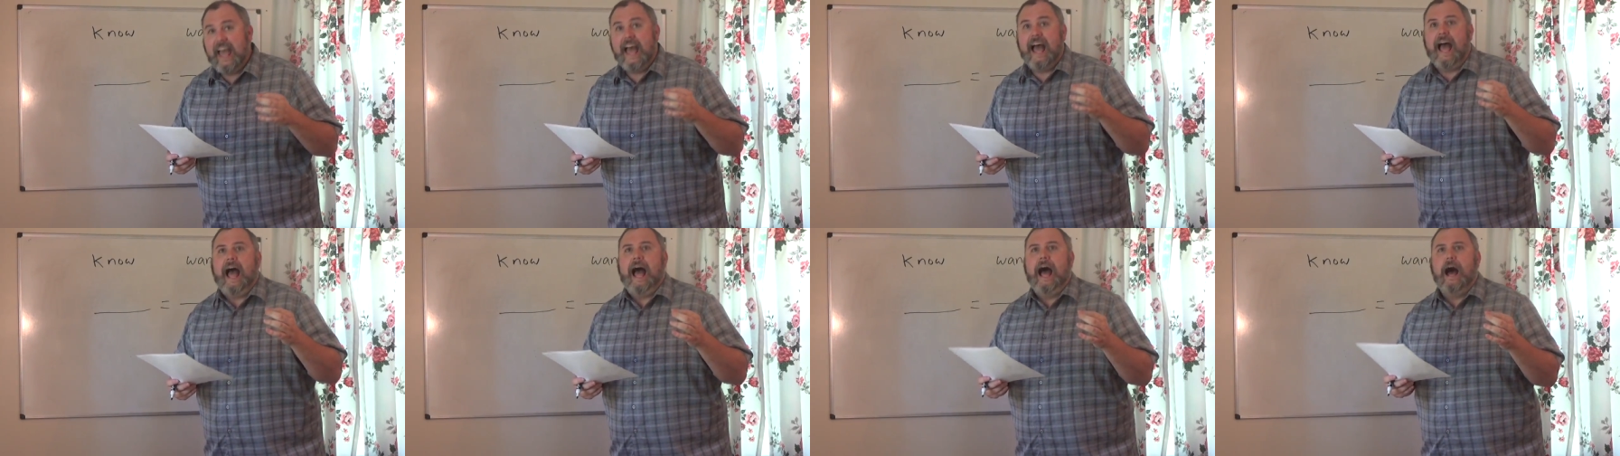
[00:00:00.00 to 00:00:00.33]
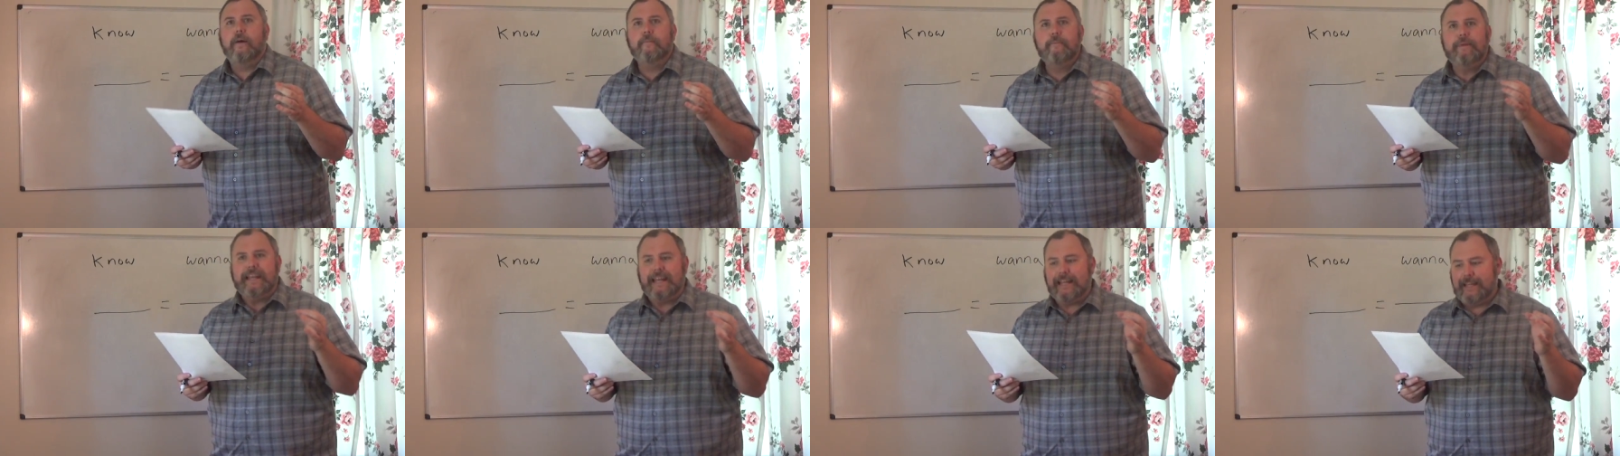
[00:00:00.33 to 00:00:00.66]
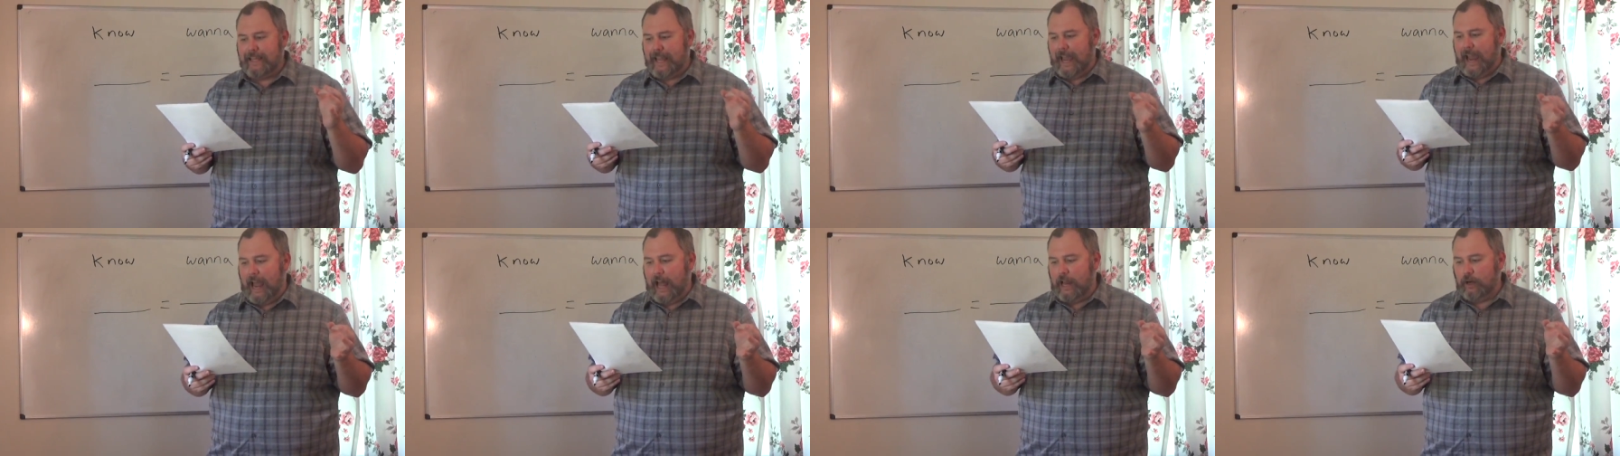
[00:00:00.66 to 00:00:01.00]
How many
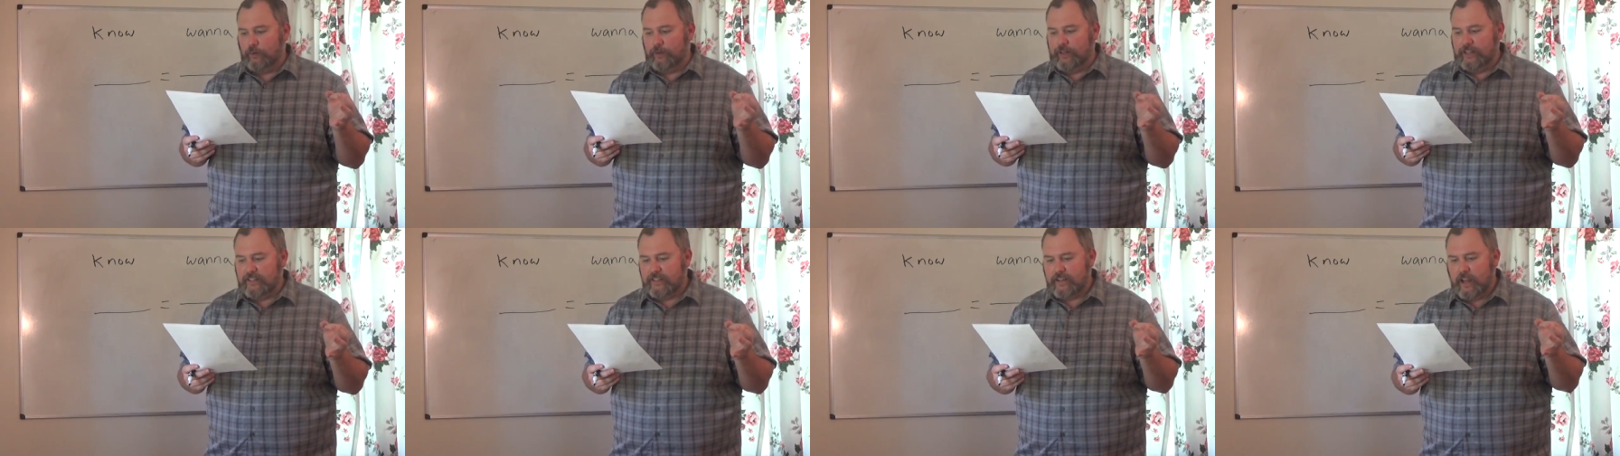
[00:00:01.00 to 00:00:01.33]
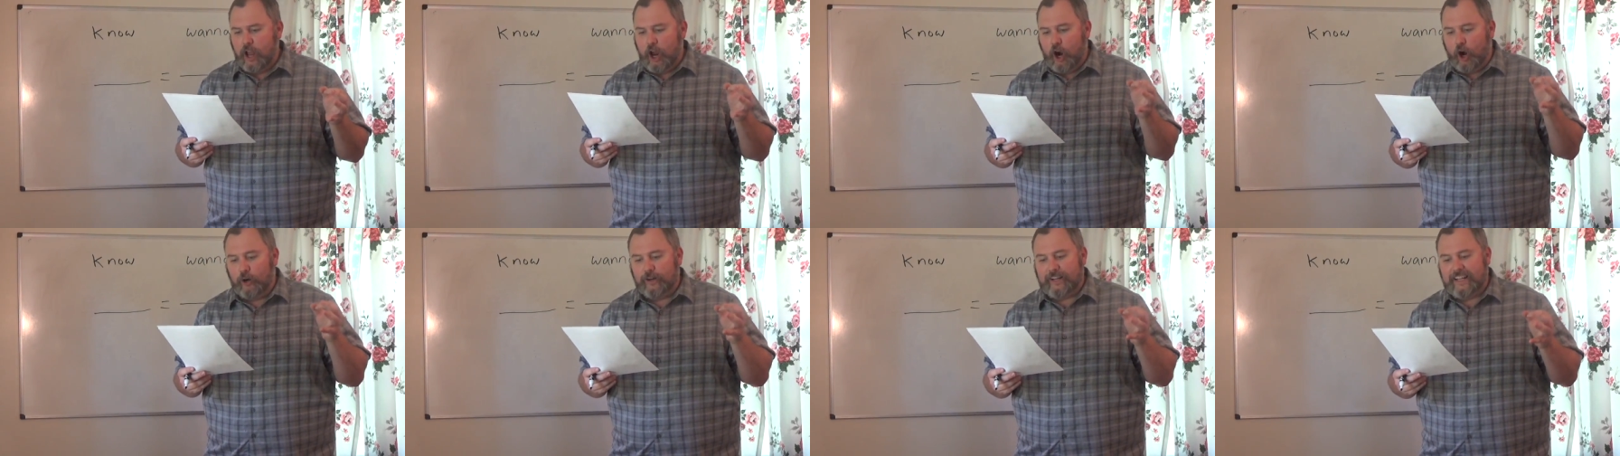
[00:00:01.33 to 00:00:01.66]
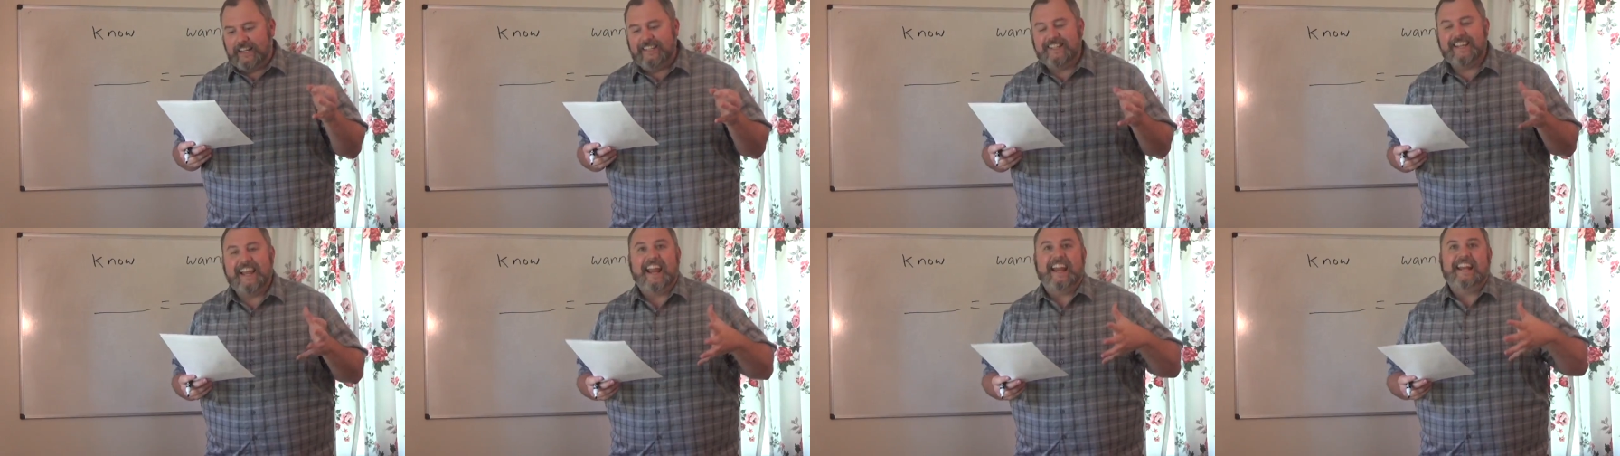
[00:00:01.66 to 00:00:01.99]
calories are
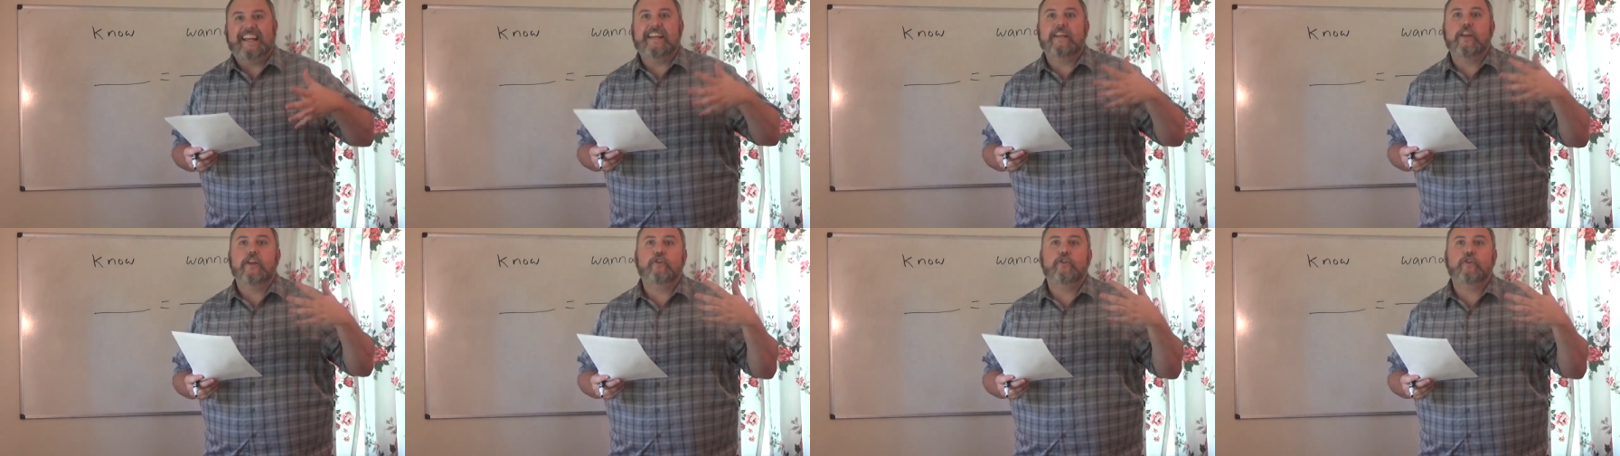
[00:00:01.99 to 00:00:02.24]
contained in